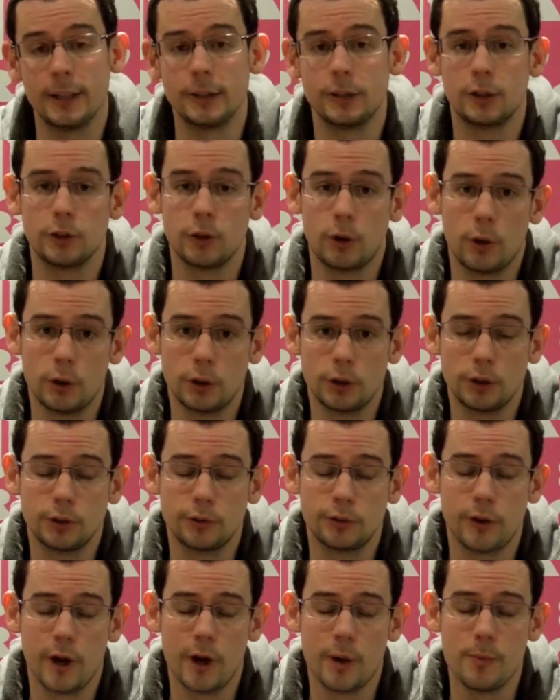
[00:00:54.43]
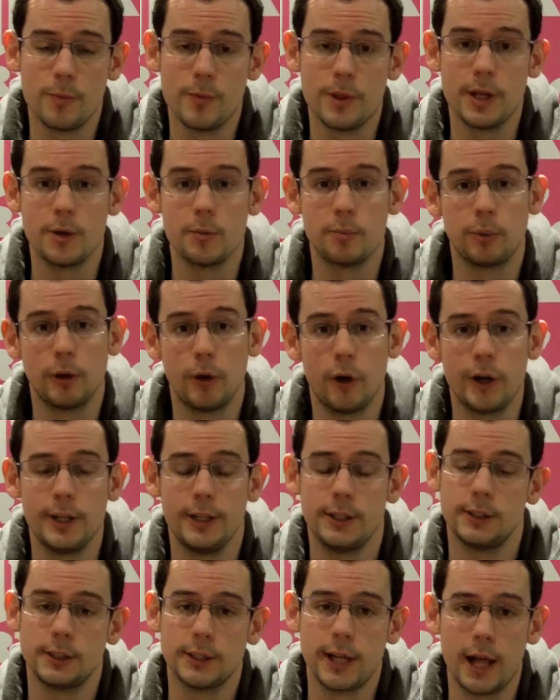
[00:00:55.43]
at source from the
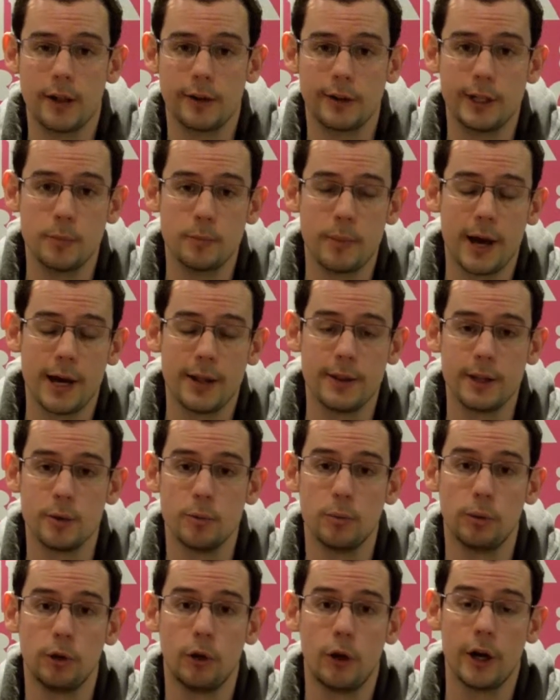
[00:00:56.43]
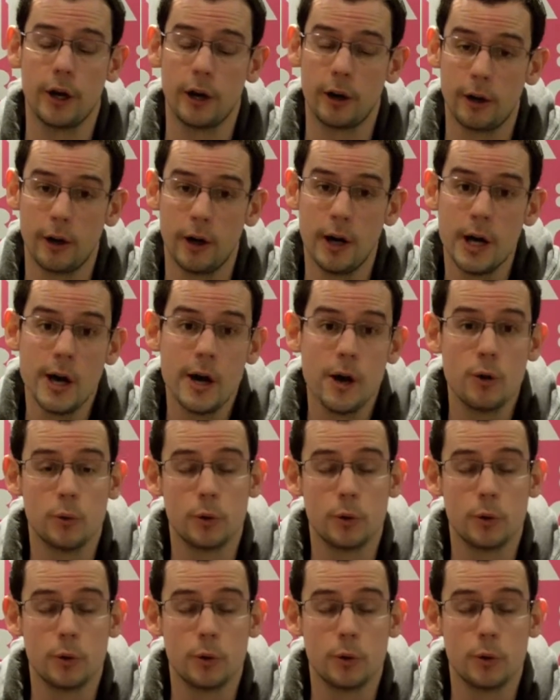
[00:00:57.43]
employee's salary by the employer,